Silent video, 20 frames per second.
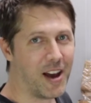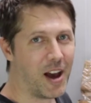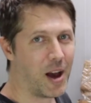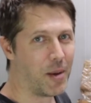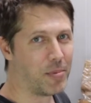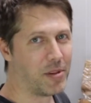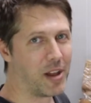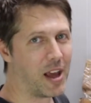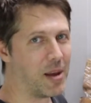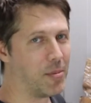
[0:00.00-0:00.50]

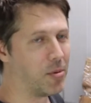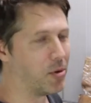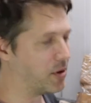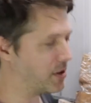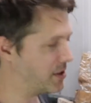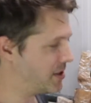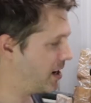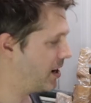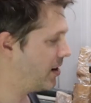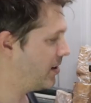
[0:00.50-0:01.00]
playable
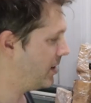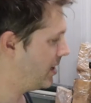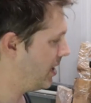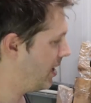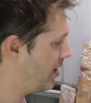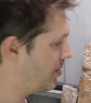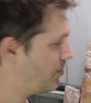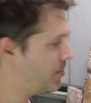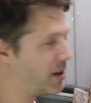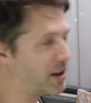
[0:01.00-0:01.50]
guitar
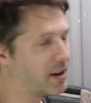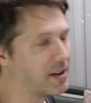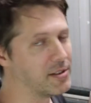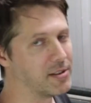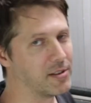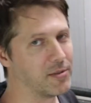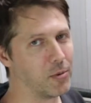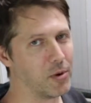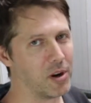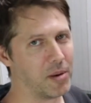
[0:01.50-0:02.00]
again because
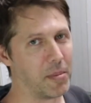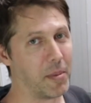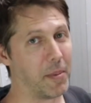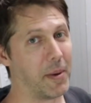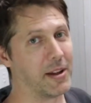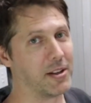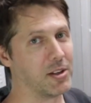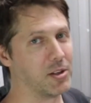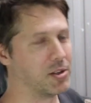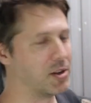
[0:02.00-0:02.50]
of what I'm
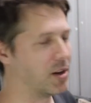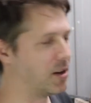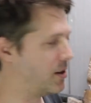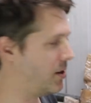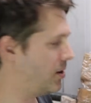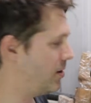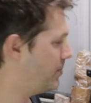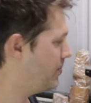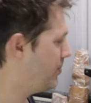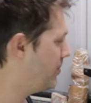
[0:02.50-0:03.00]
about to show
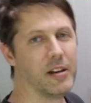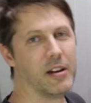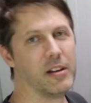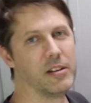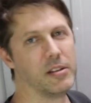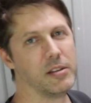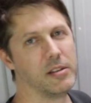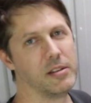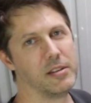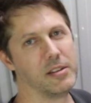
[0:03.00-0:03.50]
you.
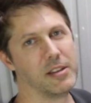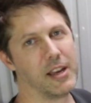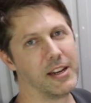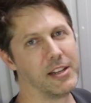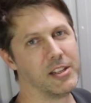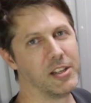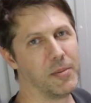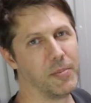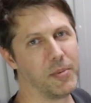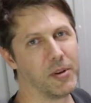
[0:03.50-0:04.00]
So this is a
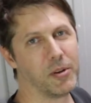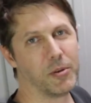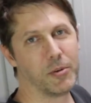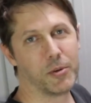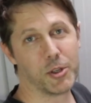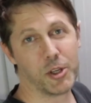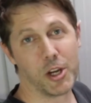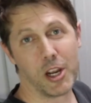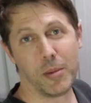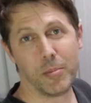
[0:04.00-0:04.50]
typical
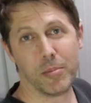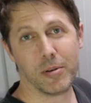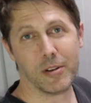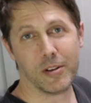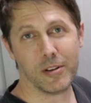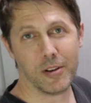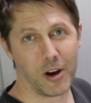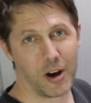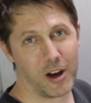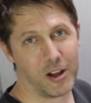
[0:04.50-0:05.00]
cheap
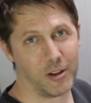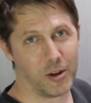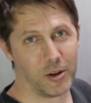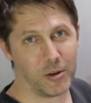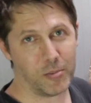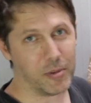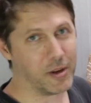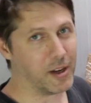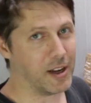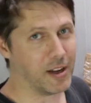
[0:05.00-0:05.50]
nylon
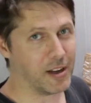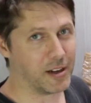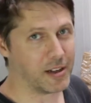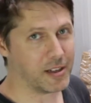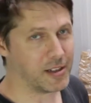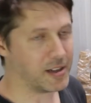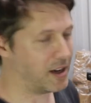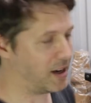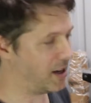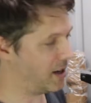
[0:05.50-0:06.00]
beginner
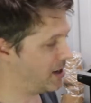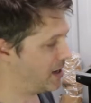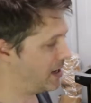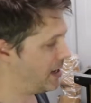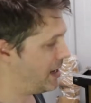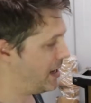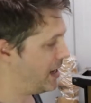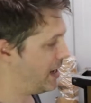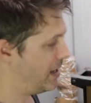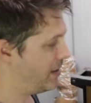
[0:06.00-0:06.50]
guitar,
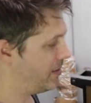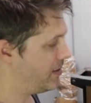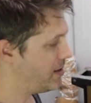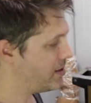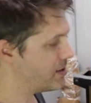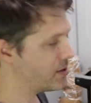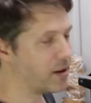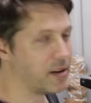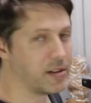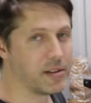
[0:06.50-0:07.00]
and
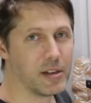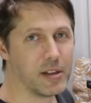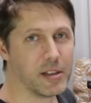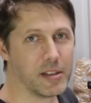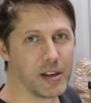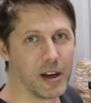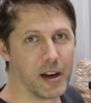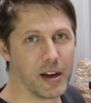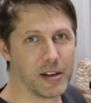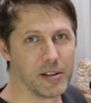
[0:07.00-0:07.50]
these kinds of
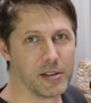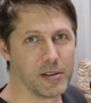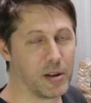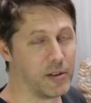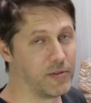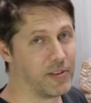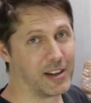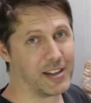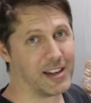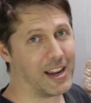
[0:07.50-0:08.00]
guitars, in
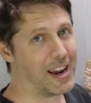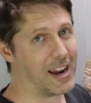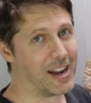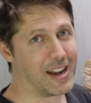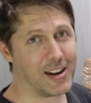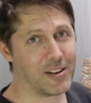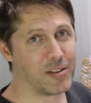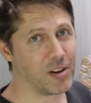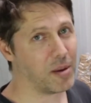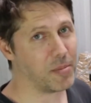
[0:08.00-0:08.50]
fact
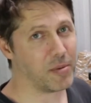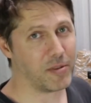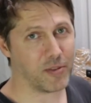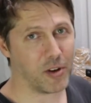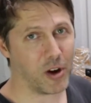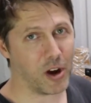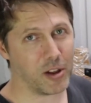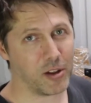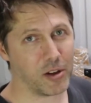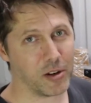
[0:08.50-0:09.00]
any type of
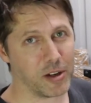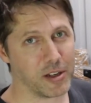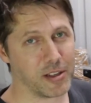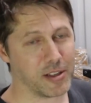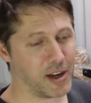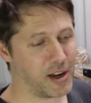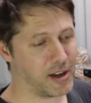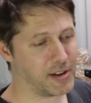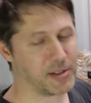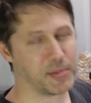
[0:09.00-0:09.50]
nylon
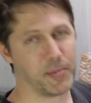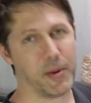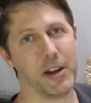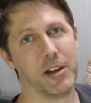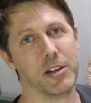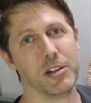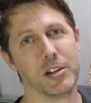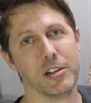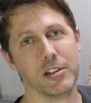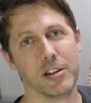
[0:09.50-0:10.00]
guitar,
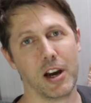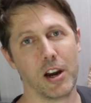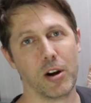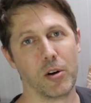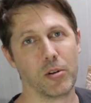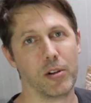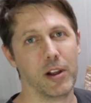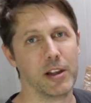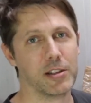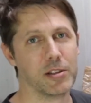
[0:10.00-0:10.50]
Spanish guitar or
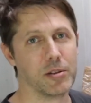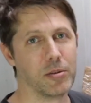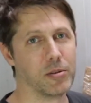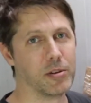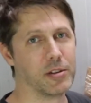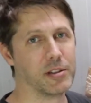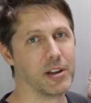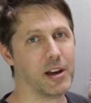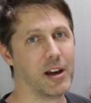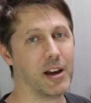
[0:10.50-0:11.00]
classical
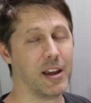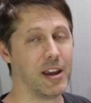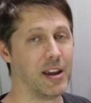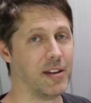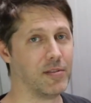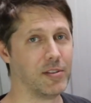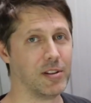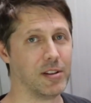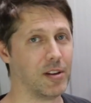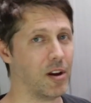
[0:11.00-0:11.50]
guitar,
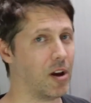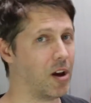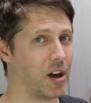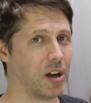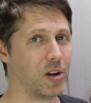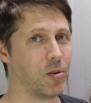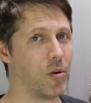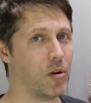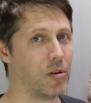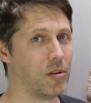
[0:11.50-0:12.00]
even the high
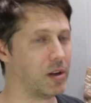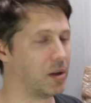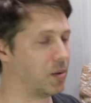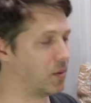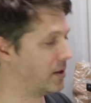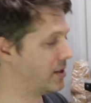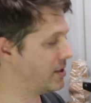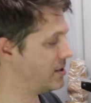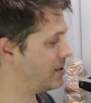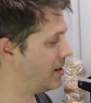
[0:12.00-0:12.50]
quality
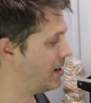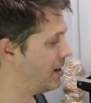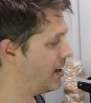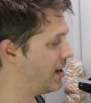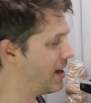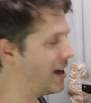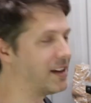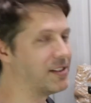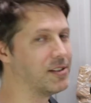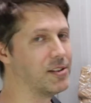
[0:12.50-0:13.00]
ones,
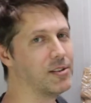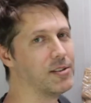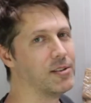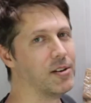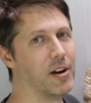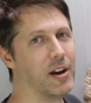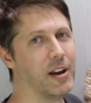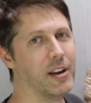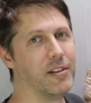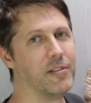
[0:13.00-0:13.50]
are
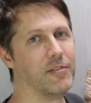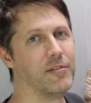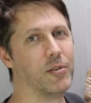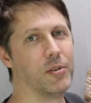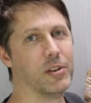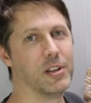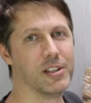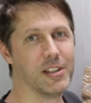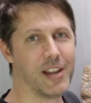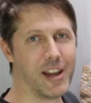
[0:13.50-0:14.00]
designed for
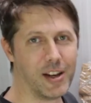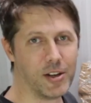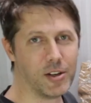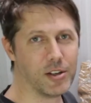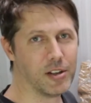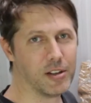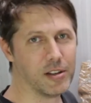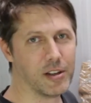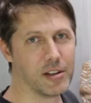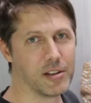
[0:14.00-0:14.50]
the
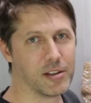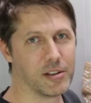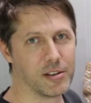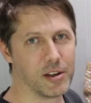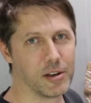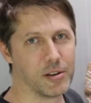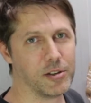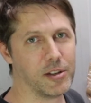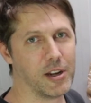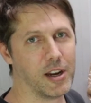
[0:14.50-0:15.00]
tension that's
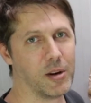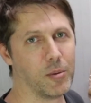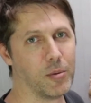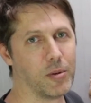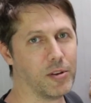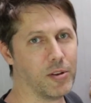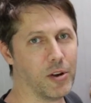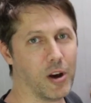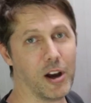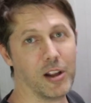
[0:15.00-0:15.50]
associated
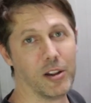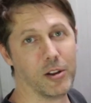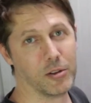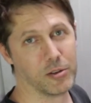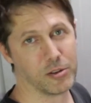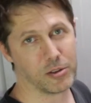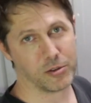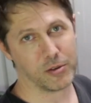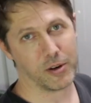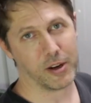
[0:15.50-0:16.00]
with nylon
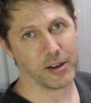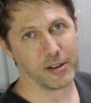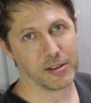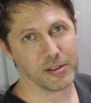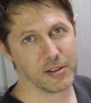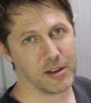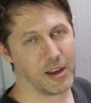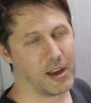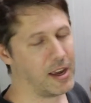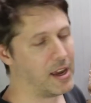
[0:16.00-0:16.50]

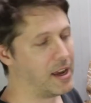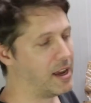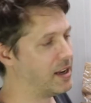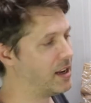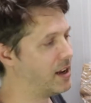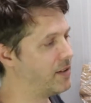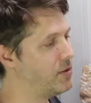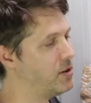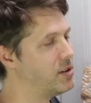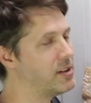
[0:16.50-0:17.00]
strings.
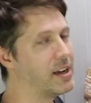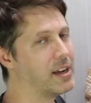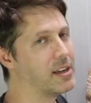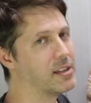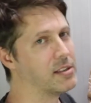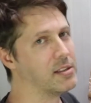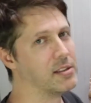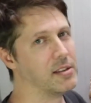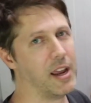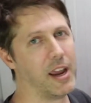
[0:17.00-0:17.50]
Now if you take a
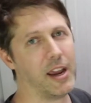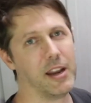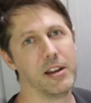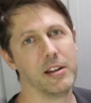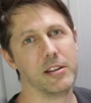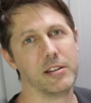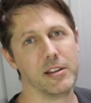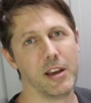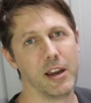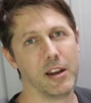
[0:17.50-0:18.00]

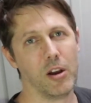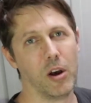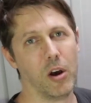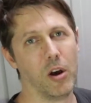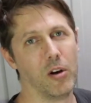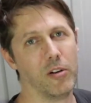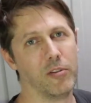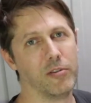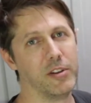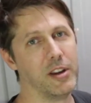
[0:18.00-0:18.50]
standard set
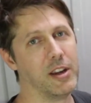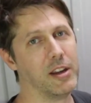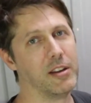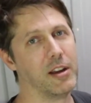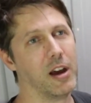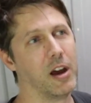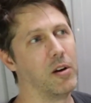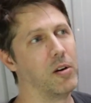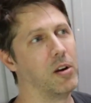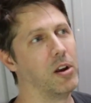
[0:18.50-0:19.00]
of
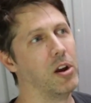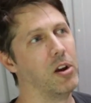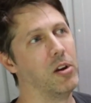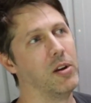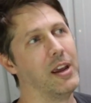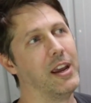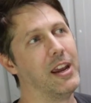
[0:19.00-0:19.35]
D'Addario